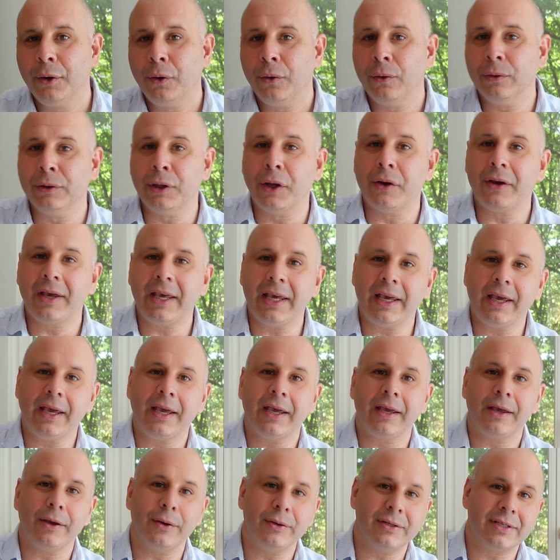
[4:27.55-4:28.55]
although he
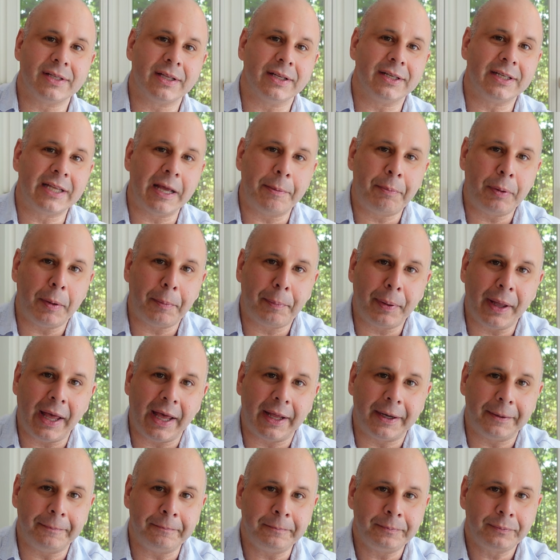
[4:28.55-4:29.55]
used the dipper
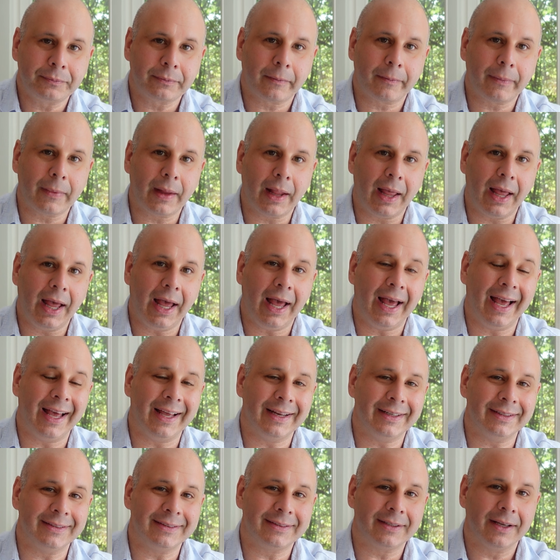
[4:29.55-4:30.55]
pen
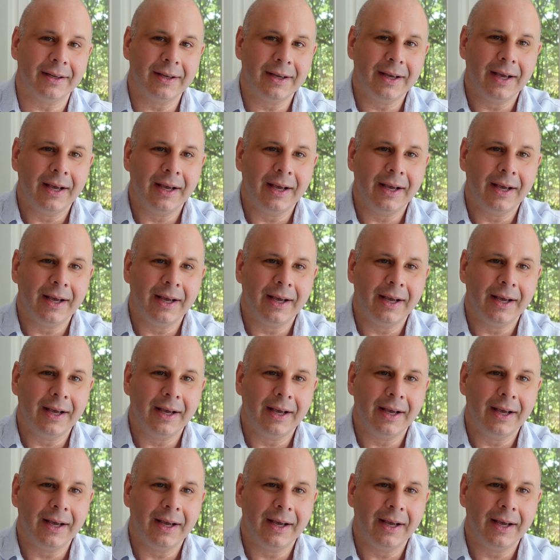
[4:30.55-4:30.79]
and